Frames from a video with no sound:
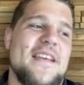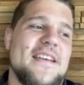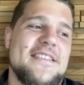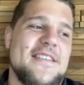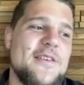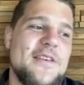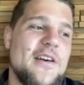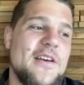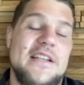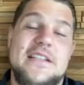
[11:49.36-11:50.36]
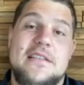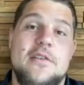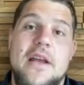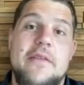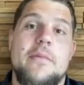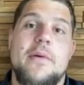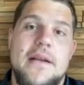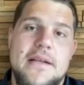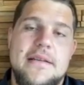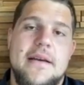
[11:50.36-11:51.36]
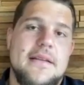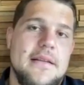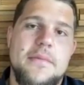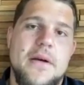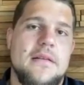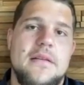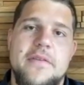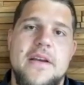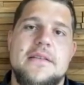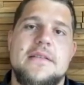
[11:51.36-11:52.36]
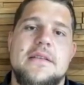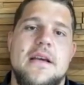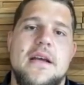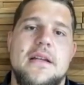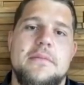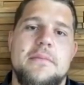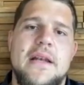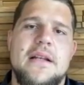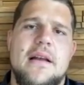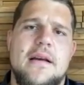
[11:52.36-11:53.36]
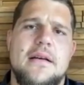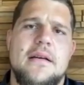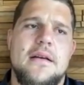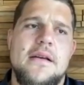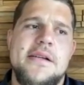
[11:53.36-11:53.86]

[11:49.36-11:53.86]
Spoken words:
So he just got everyone excited about defense and made it like a